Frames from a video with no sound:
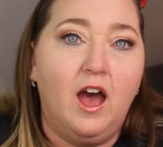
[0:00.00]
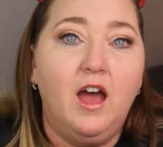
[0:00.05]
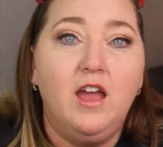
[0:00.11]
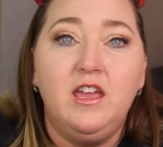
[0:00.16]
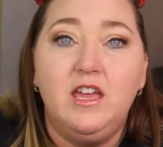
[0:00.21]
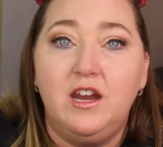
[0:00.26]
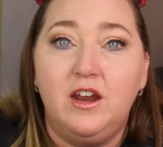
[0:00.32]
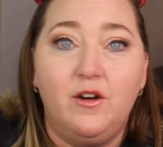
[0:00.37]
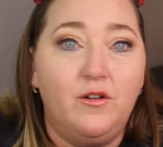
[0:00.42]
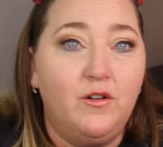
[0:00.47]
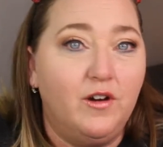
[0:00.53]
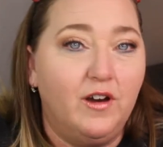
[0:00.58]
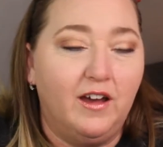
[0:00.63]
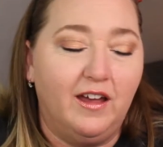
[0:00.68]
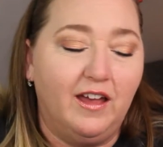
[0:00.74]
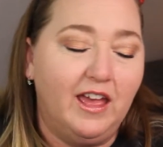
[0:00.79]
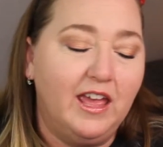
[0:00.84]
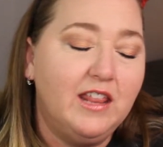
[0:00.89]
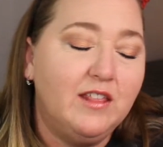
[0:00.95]
you know,
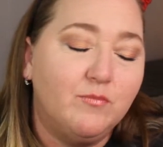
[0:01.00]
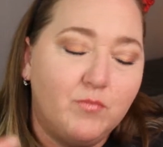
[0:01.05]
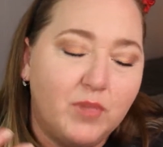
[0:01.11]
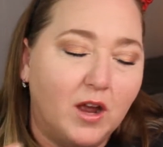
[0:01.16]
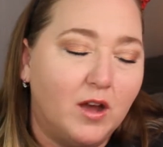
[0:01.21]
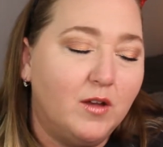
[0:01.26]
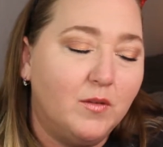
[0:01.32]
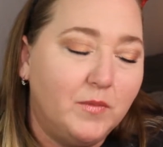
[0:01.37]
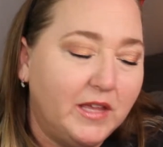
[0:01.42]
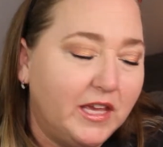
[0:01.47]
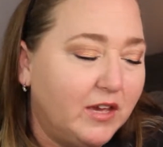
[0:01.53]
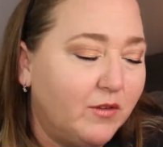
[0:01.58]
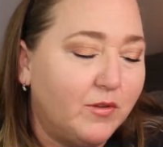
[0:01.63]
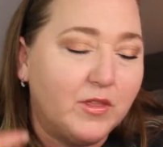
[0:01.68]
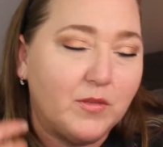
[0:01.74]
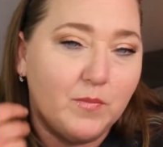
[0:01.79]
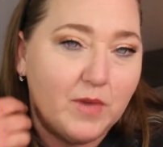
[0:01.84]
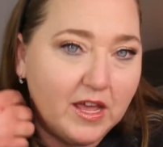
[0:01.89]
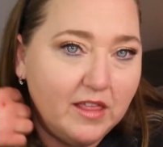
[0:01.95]
and probably
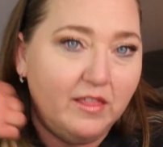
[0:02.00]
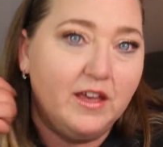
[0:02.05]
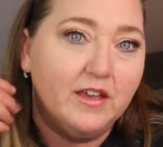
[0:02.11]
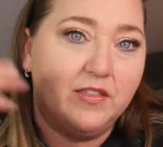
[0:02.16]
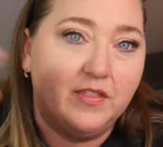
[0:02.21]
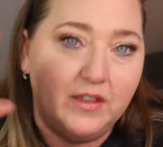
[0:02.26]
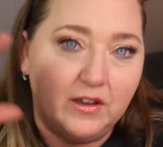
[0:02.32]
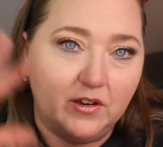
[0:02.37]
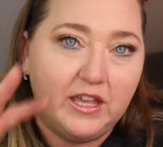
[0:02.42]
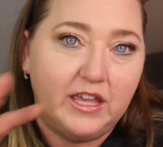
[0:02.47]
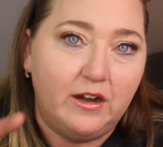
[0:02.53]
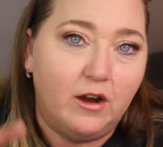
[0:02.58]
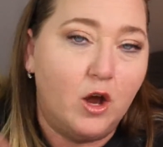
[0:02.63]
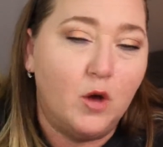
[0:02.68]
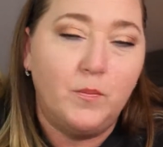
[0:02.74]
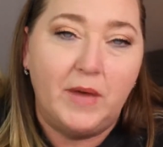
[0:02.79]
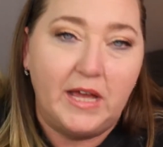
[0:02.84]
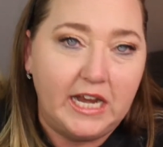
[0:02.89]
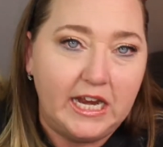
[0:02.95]
with my luck they'll get
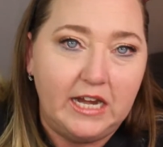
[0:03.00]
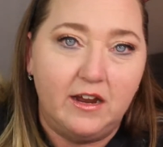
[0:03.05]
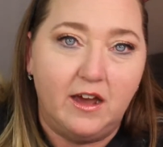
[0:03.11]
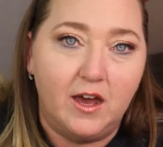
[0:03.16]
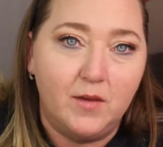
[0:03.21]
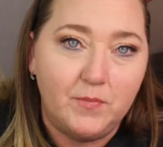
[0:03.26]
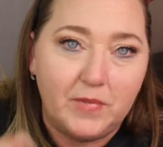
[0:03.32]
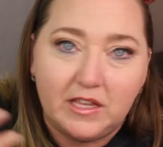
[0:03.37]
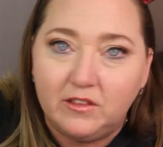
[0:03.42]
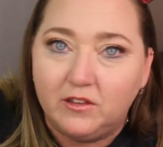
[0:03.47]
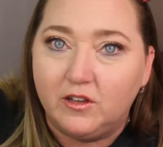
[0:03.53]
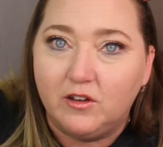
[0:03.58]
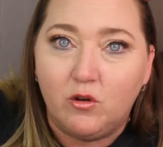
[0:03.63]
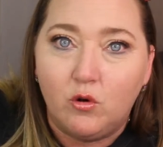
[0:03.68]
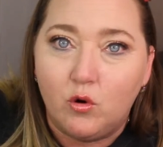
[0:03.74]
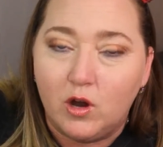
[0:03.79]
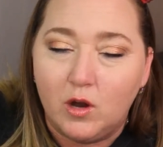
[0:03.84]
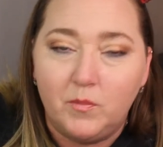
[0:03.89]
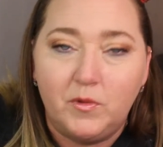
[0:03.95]
all muddied up and look
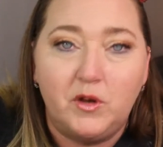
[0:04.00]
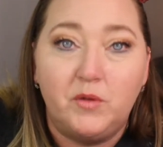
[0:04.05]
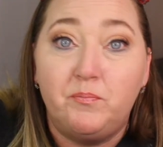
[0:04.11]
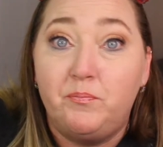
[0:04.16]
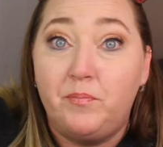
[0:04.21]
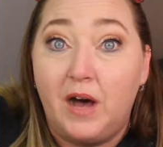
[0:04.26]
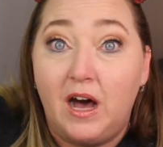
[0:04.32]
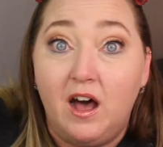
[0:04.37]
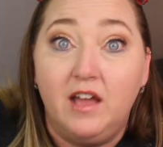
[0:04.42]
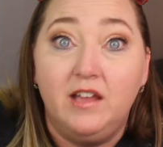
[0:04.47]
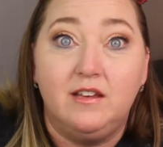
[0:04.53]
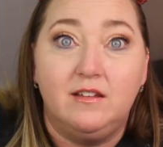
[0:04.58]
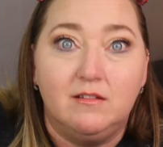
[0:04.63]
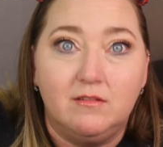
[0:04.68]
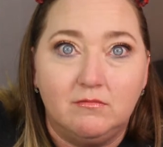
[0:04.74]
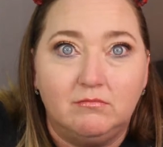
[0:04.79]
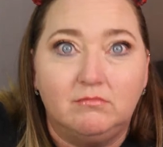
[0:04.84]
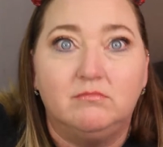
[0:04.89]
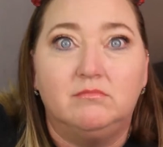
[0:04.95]
horrible, but
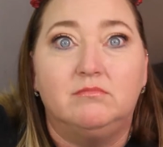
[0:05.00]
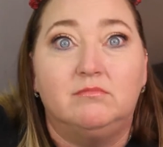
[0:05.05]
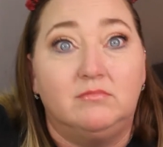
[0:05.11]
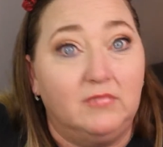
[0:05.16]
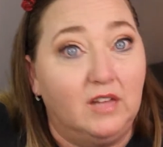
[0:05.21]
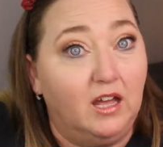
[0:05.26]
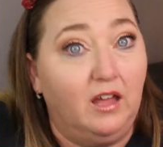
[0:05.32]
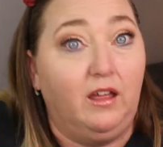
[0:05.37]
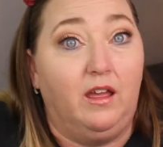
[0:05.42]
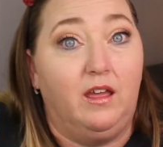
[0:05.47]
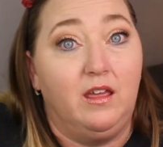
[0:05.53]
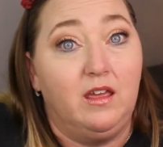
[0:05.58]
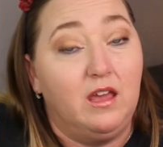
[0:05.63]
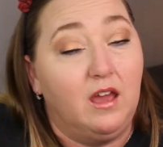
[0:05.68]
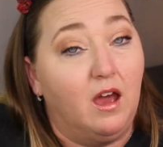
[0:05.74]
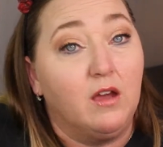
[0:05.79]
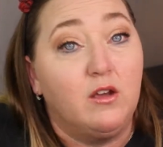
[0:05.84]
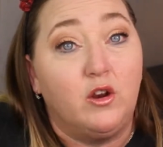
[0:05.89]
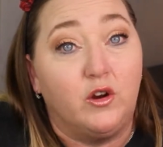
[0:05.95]

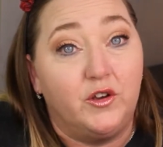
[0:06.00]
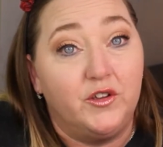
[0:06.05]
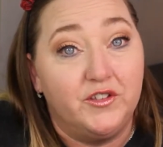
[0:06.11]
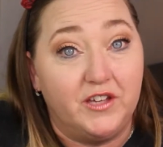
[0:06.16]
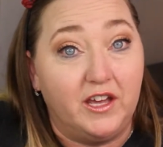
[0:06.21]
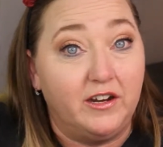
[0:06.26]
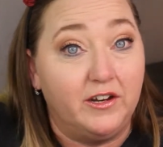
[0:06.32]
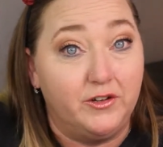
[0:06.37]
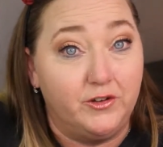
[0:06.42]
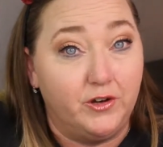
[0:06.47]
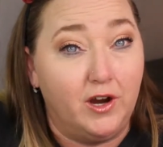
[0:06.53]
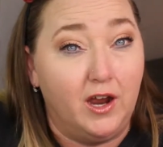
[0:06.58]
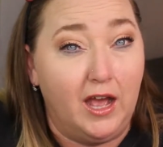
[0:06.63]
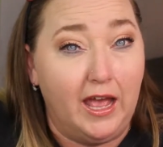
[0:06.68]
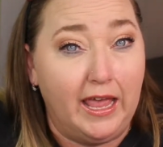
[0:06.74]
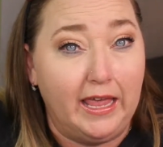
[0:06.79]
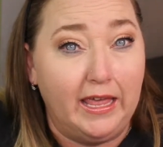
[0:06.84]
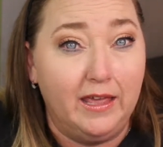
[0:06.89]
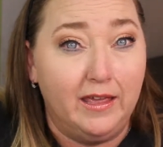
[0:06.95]
a girl's gotta
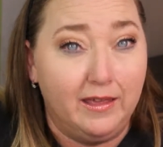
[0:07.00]
try.